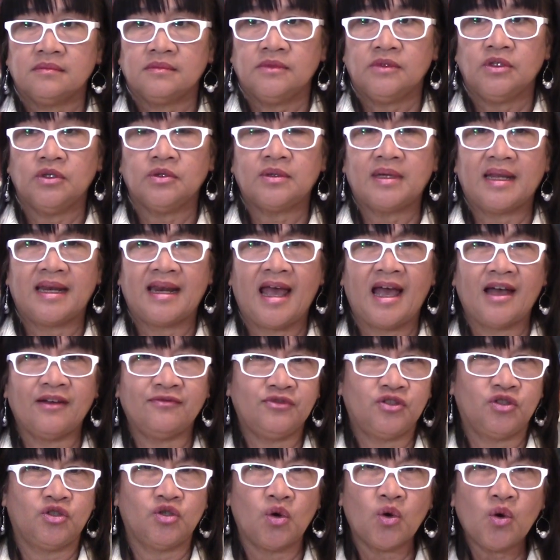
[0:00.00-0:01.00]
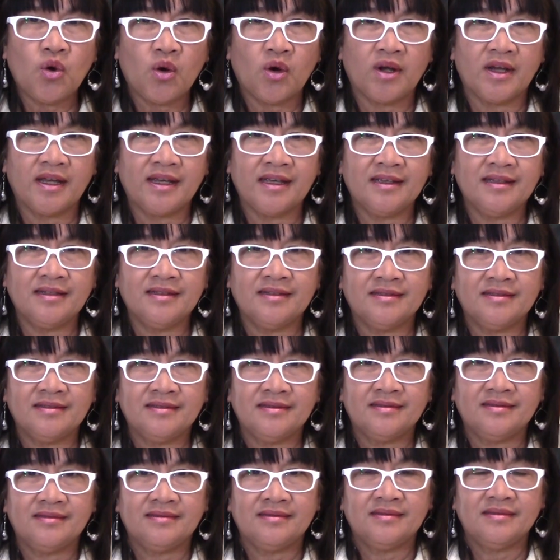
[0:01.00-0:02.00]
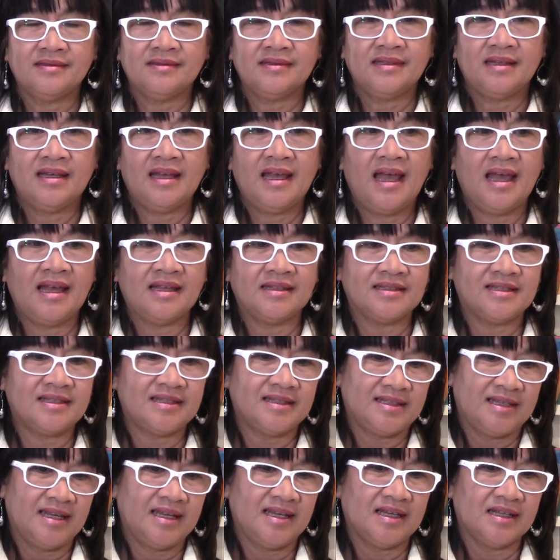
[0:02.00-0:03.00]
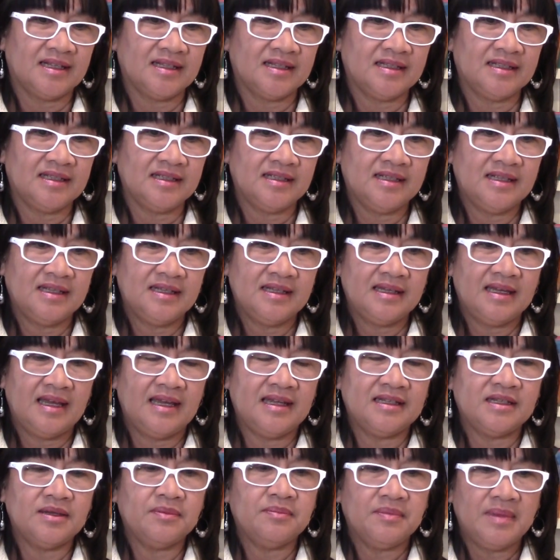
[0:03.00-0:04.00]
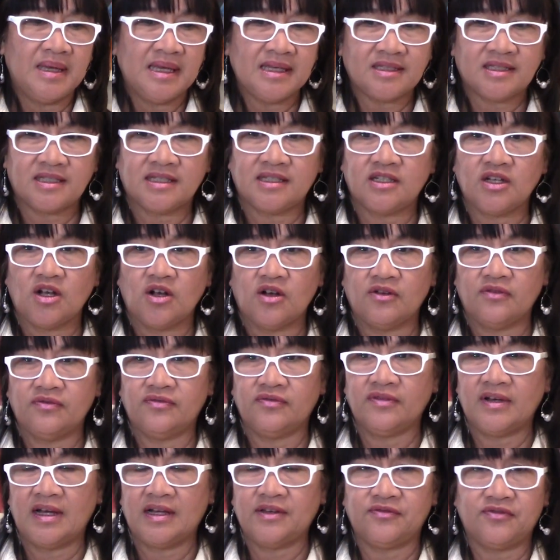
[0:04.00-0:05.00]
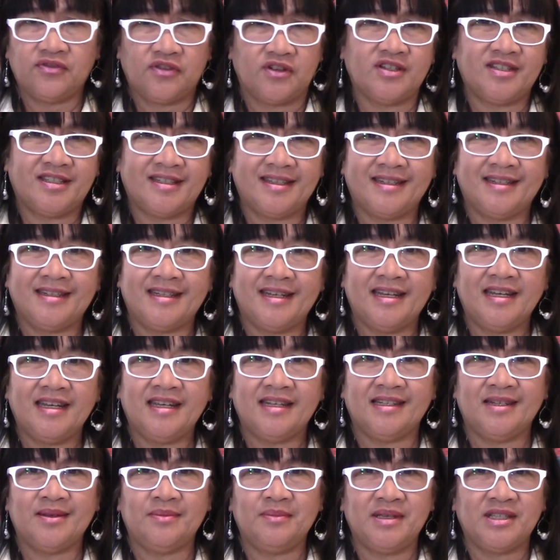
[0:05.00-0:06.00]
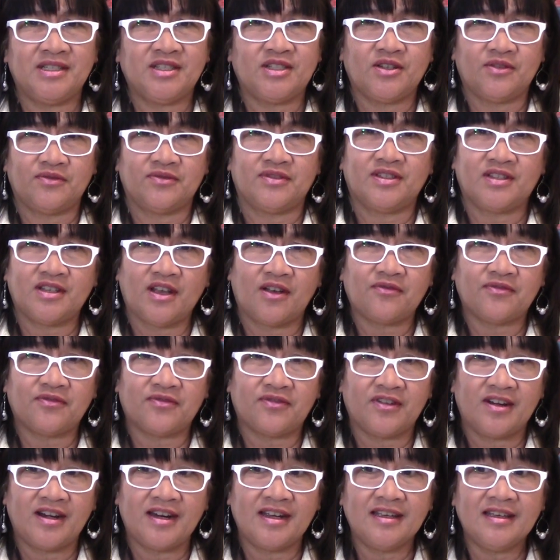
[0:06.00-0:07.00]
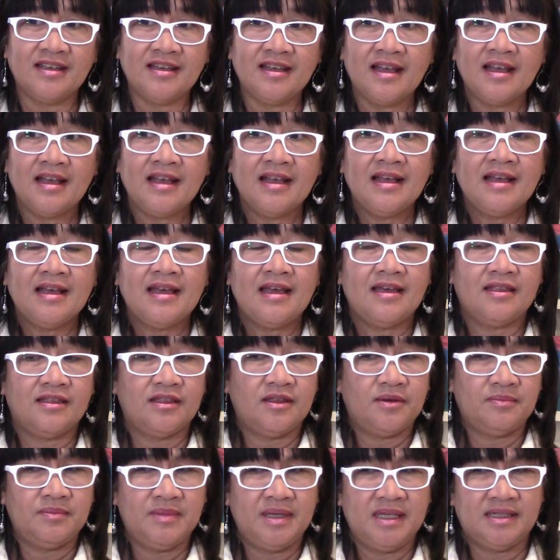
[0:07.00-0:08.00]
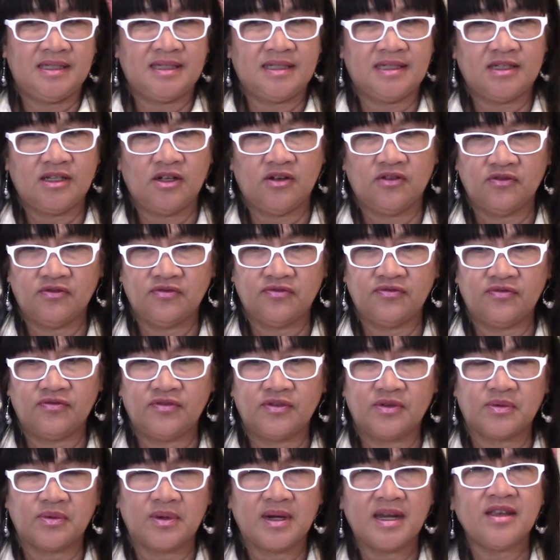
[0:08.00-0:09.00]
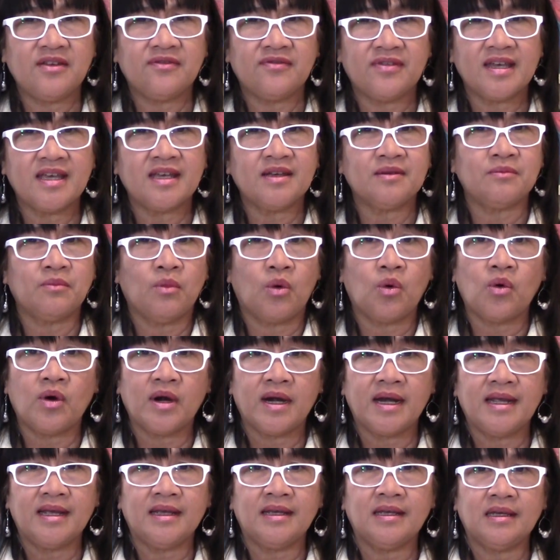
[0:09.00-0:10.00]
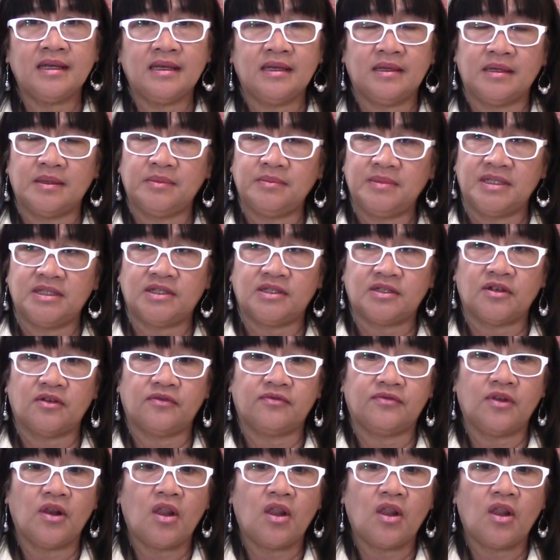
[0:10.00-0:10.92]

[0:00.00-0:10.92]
you can have joy and still in the midst of adversity, in the midst of suffering, in the midst of grieving, mourning, in the midst of